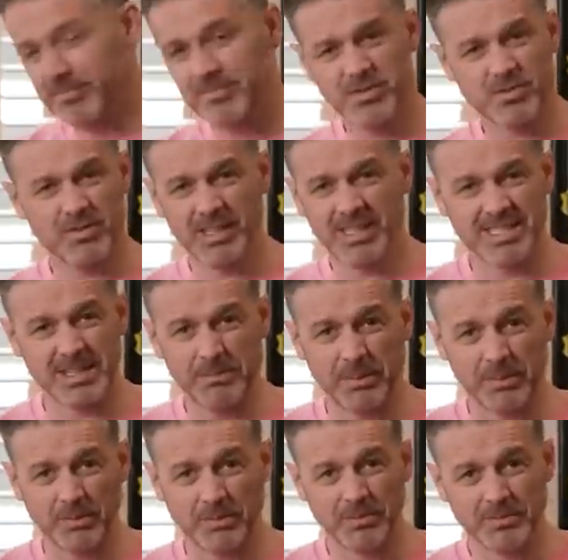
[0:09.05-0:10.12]
It's really
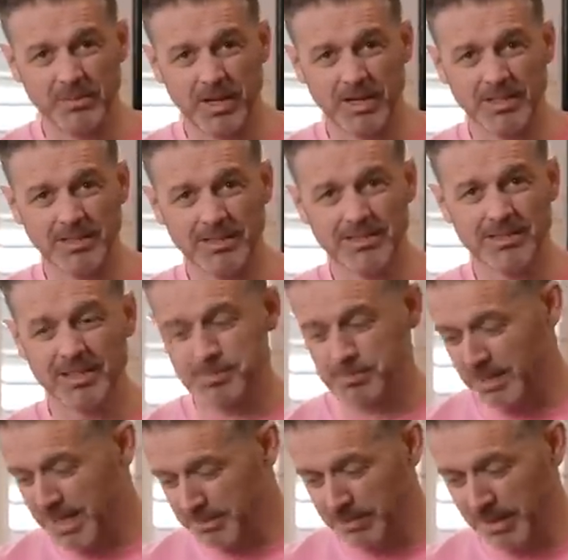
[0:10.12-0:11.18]
simple, right? There's
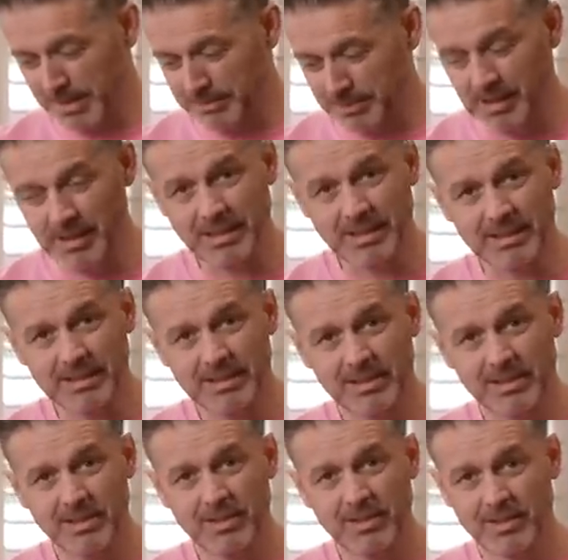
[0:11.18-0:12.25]
black pepper,
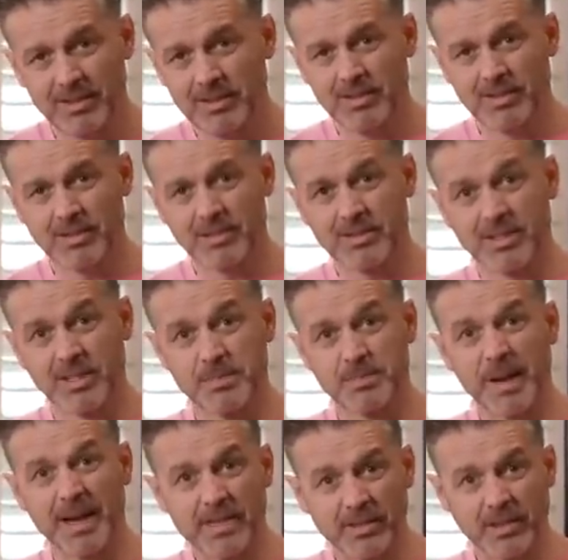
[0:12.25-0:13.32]
there's
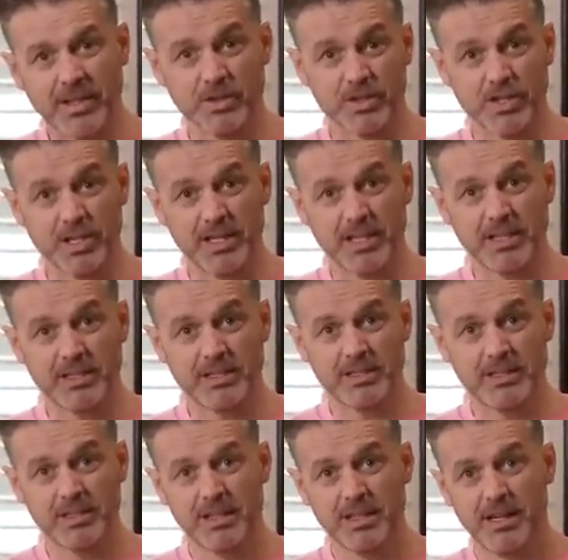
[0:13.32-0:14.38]
pecorino
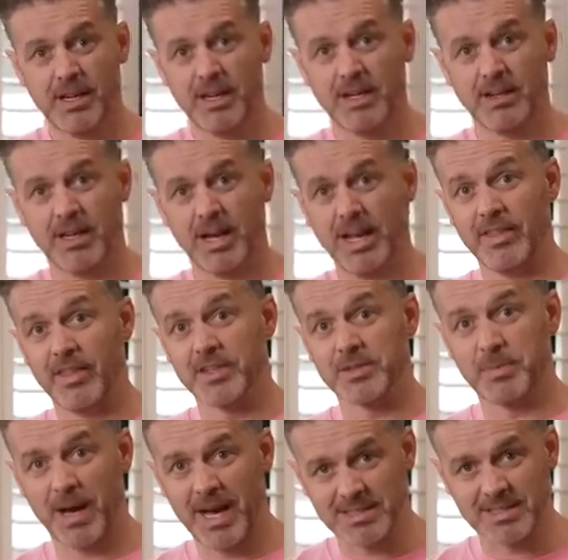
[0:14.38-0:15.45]
cheese, and there's
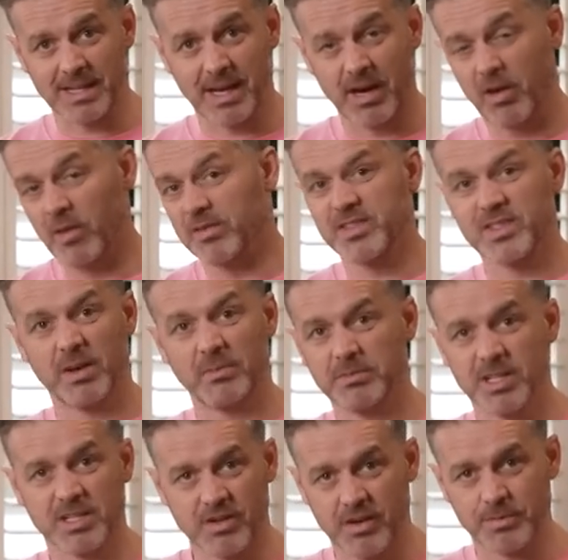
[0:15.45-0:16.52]
pasta of some
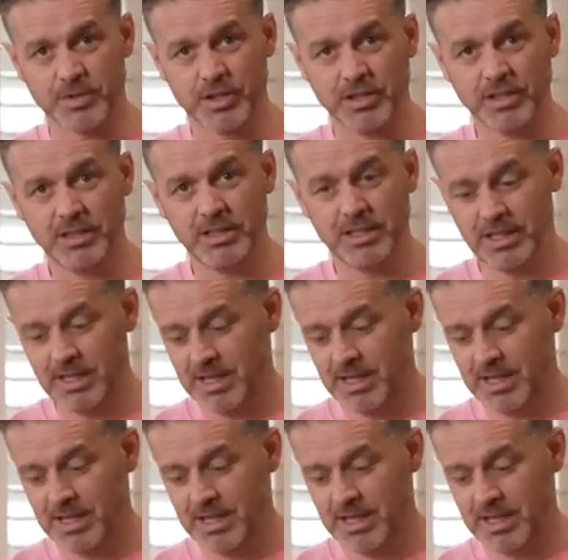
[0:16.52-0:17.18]
description,